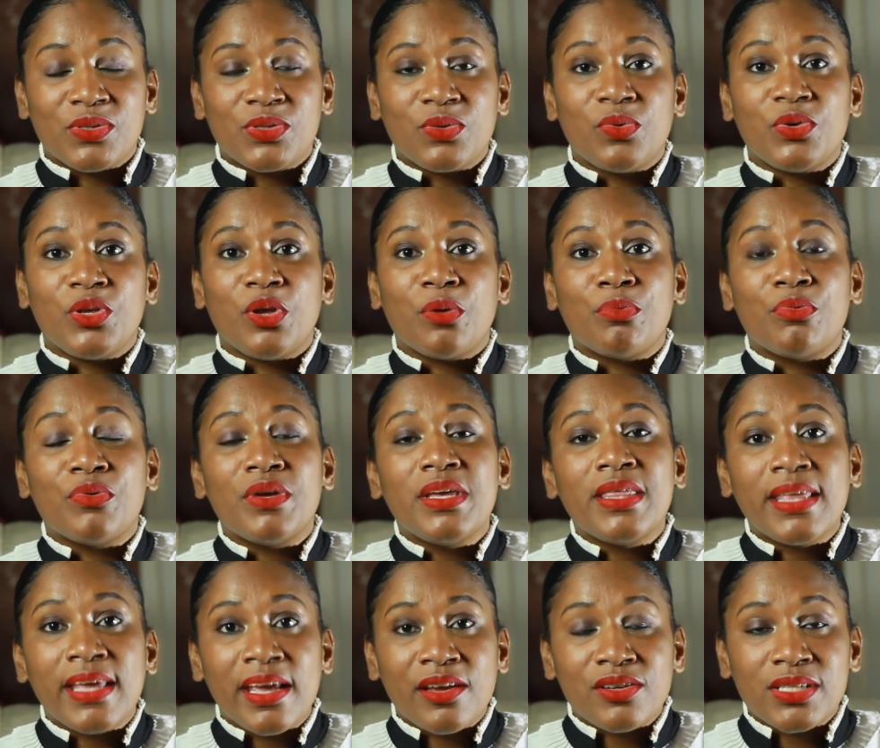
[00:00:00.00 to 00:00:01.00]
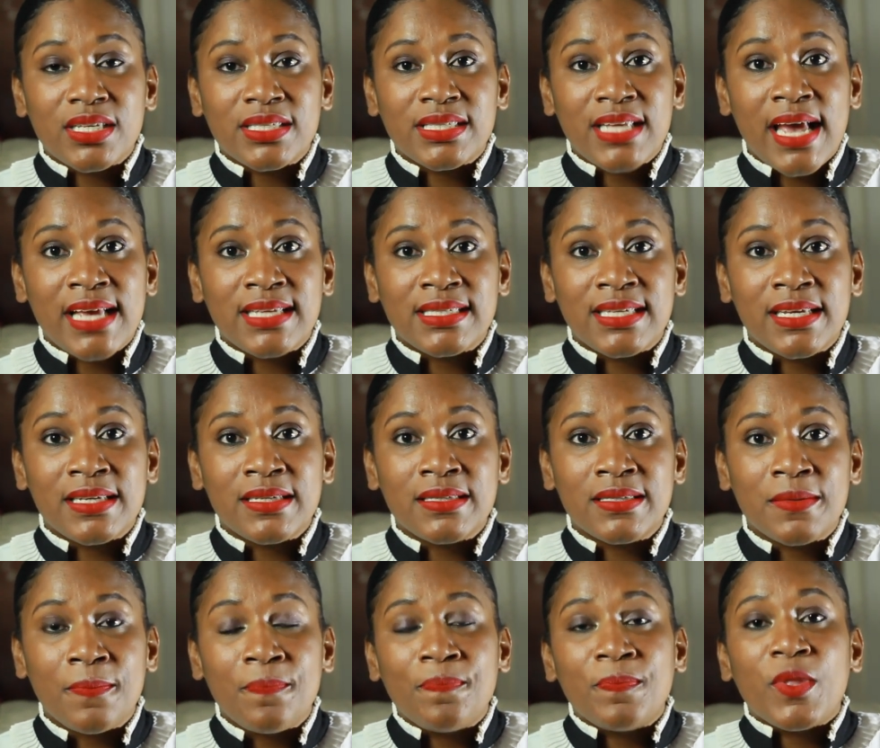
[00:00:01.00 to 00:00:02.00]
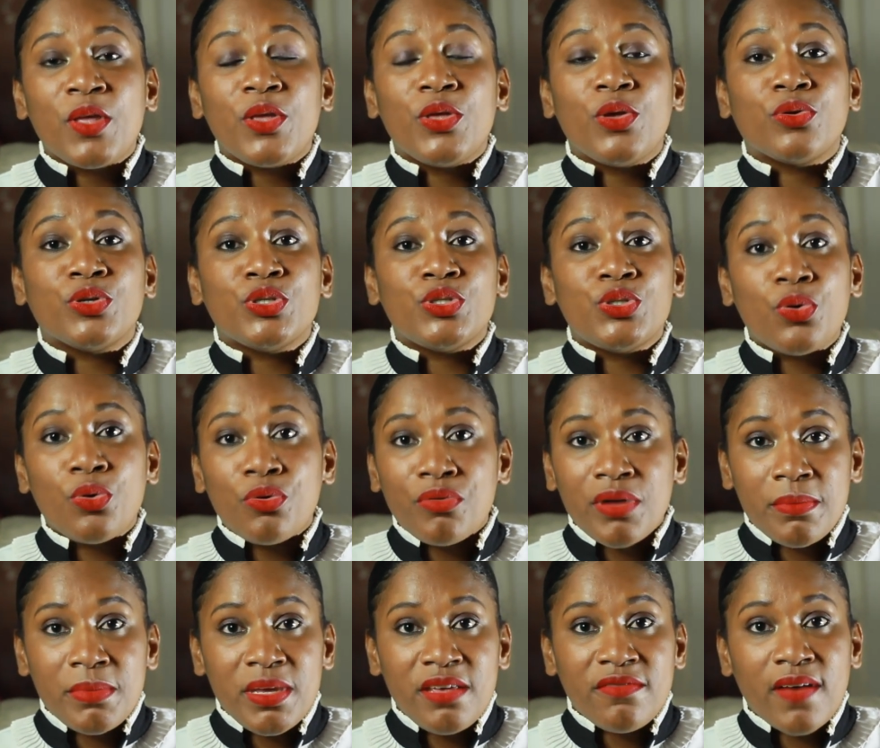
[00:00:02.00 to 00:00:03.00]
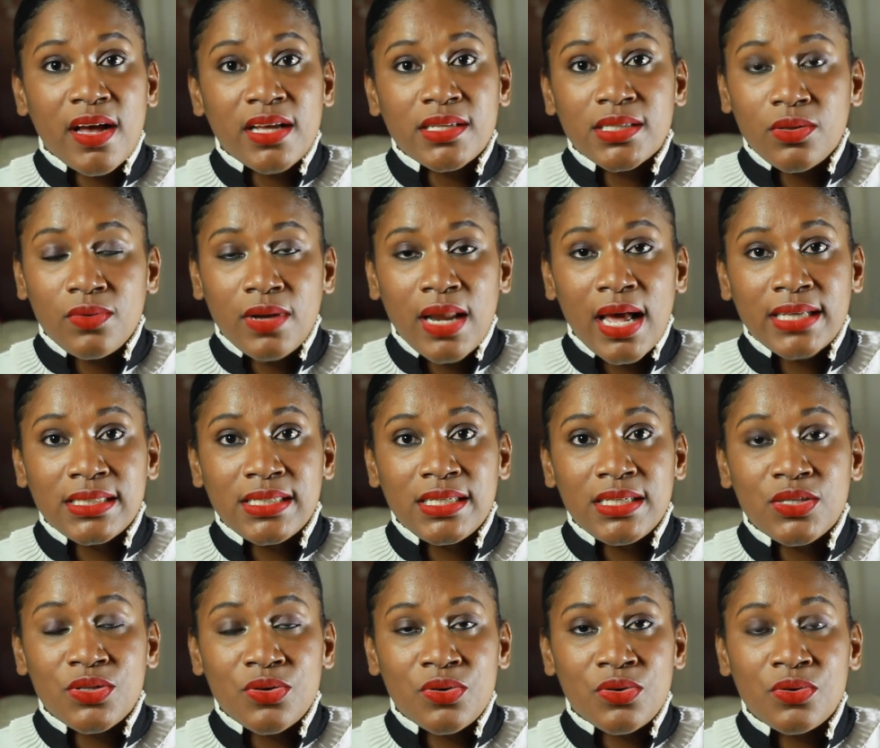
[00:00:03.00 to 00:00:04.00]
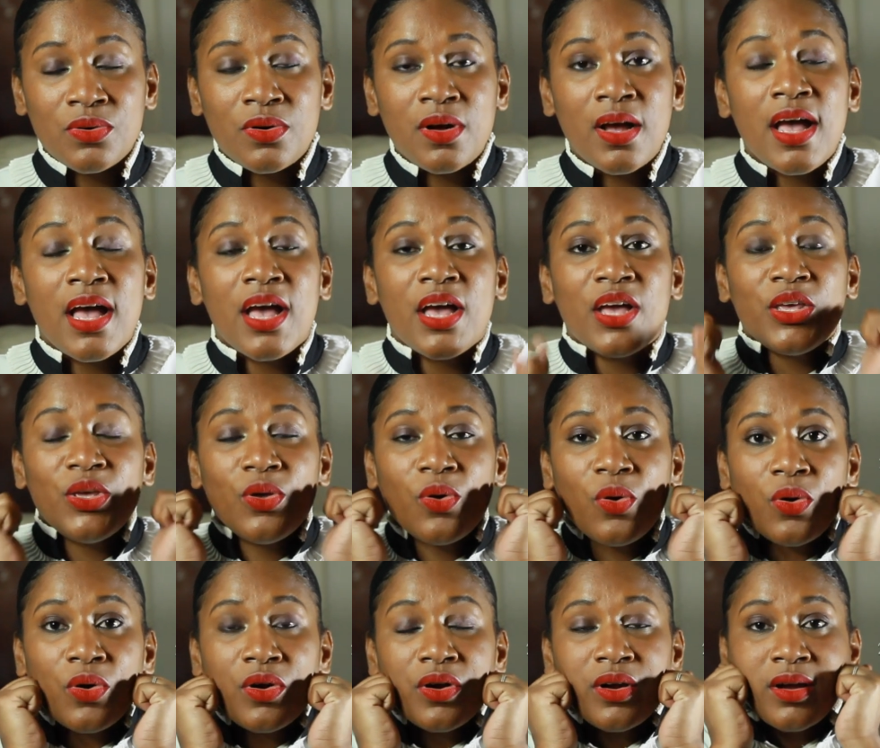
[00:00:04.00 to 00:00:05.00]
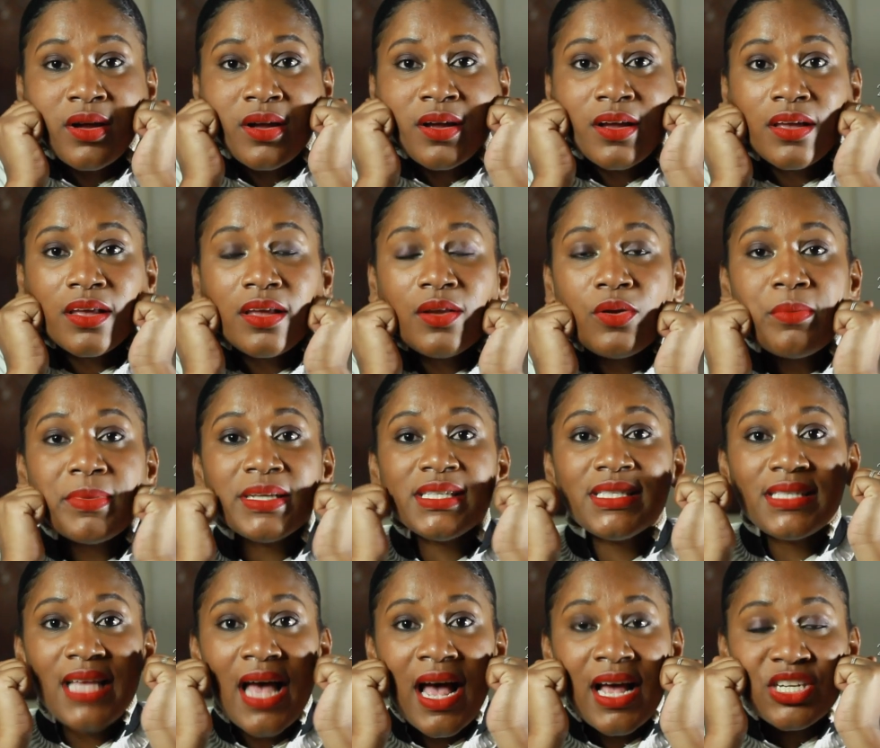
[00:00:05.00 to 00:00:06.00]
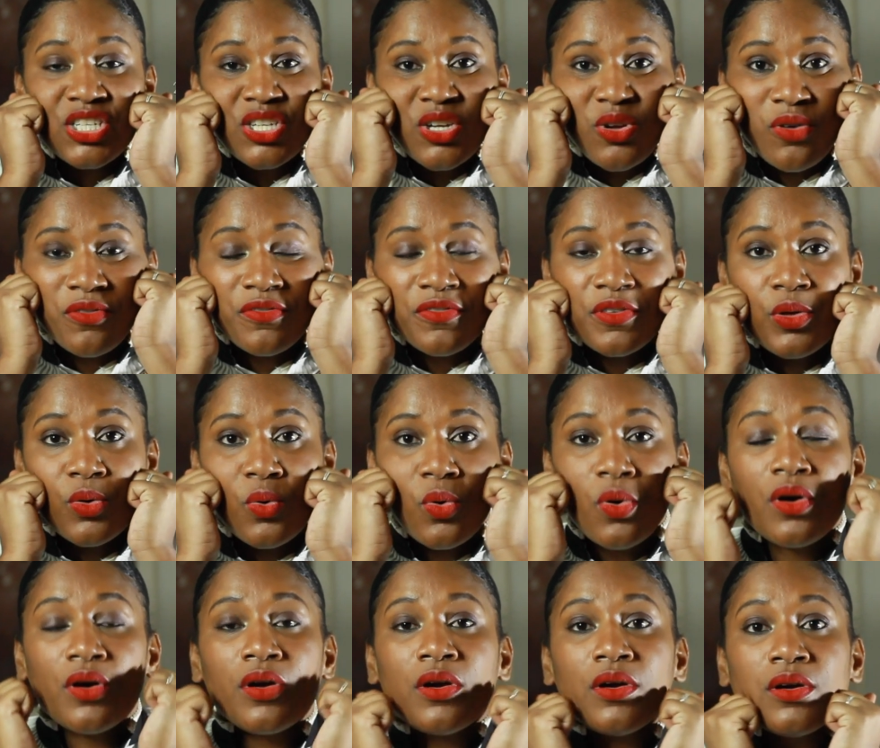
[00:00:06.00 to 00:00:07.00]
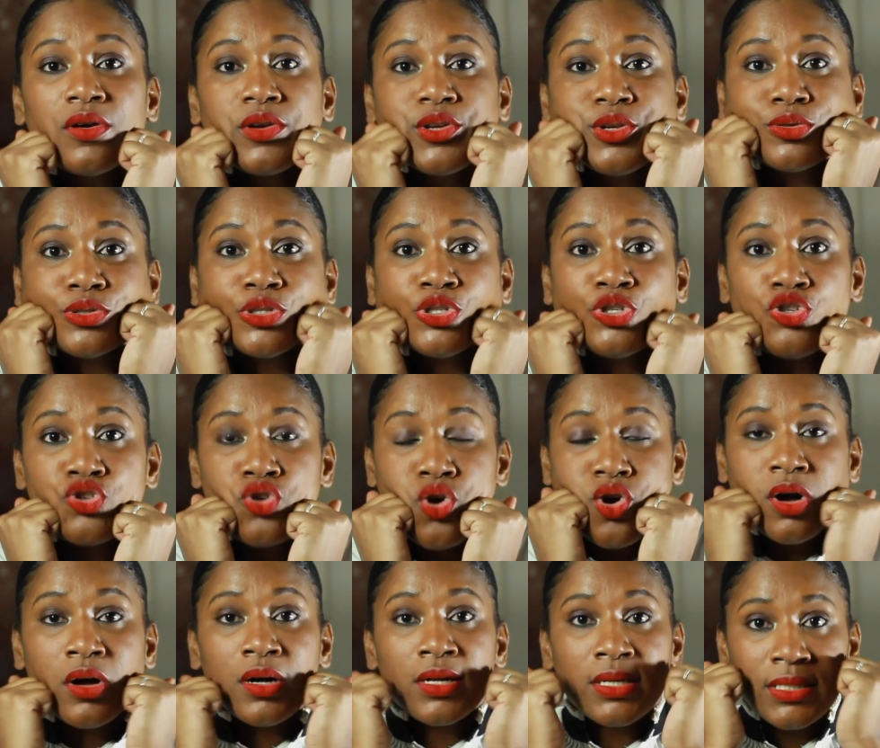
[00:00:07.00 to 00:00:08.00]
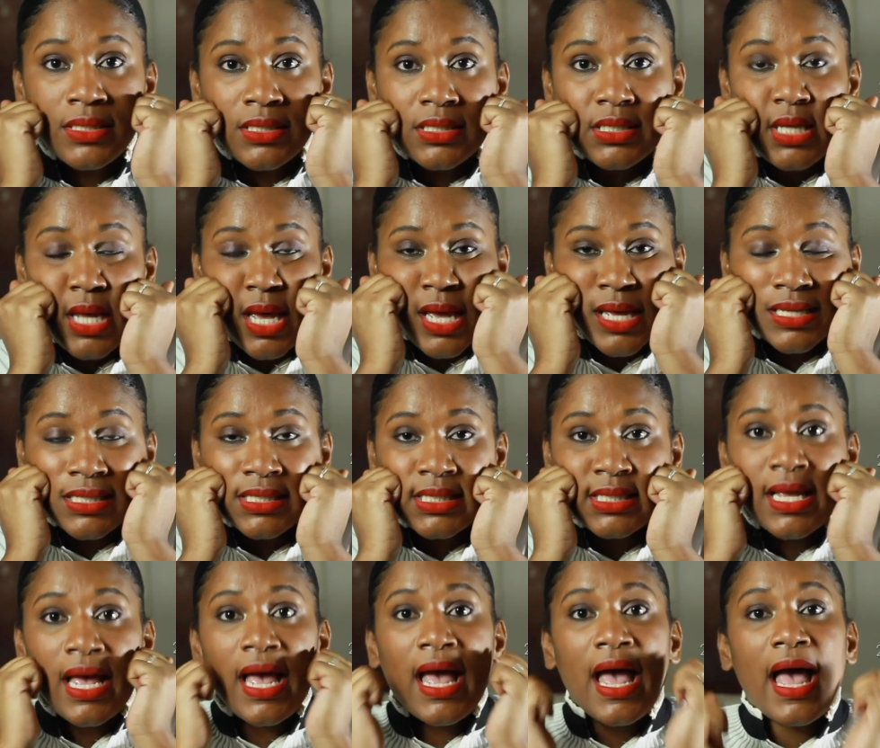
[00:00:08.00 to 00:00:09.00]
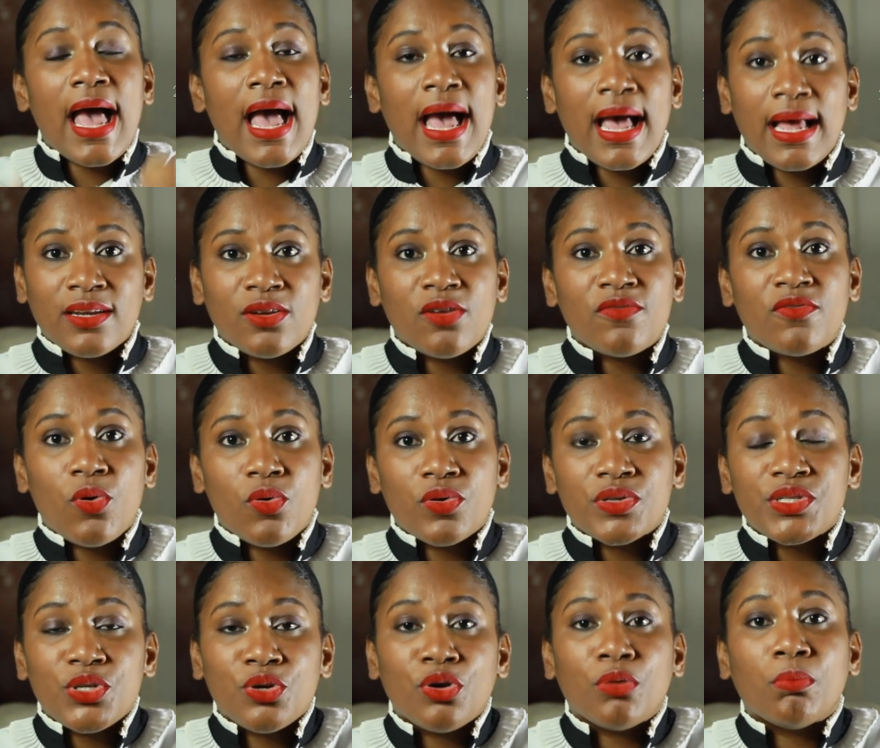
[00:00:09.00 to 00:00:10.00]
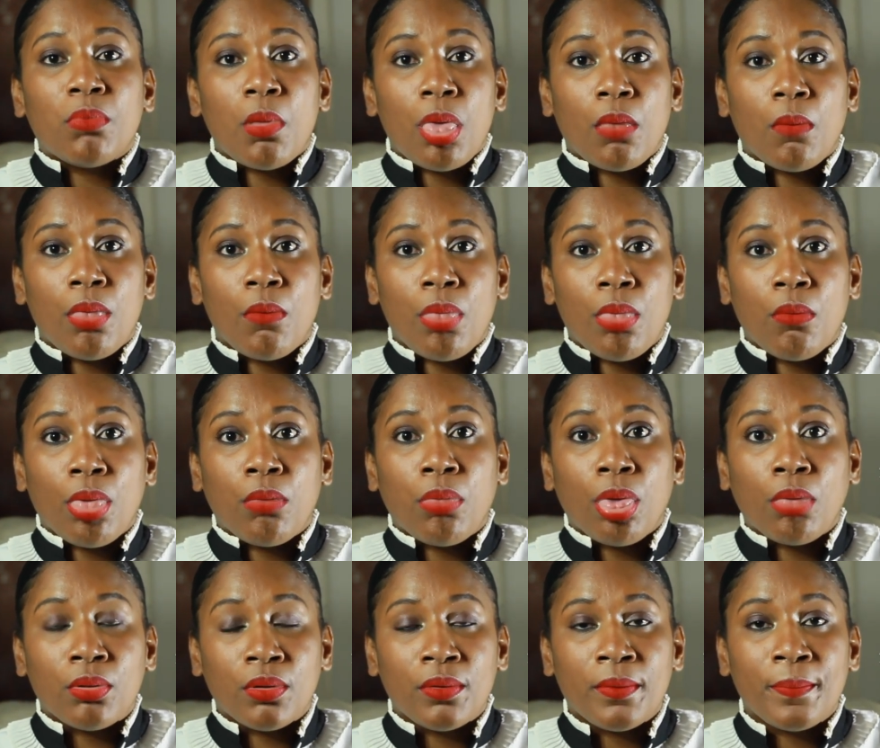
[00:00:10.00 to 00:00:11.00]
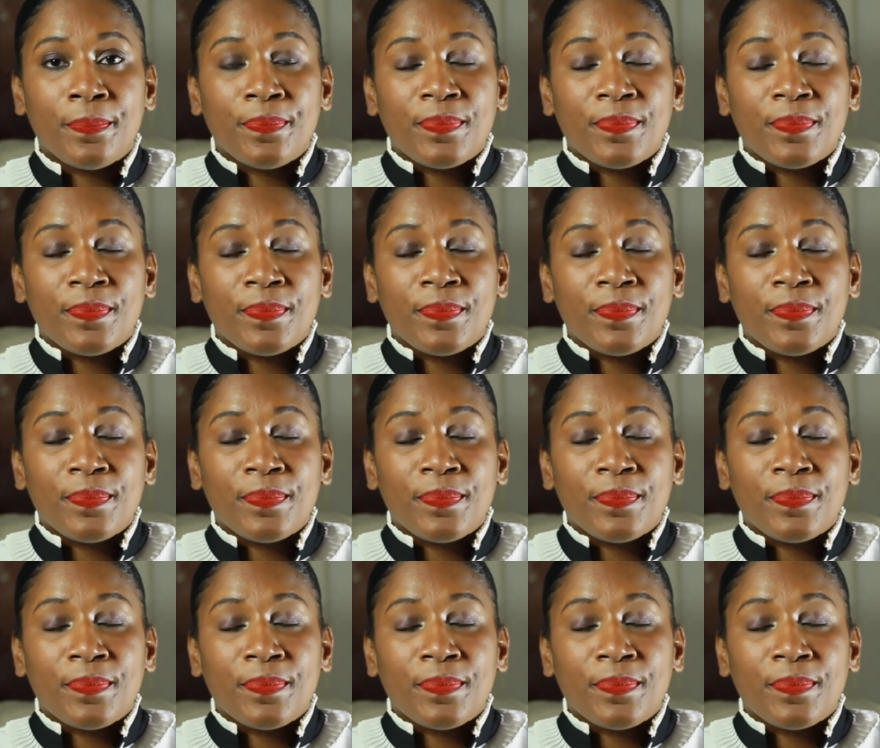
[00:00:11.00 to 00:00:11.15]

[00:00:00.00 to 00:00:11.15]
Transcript: So, your breathing exercises, your do re mi fa sol la ti do, your you know massaging of your your jaws, yes, and of course your blah, blah, blah, blah,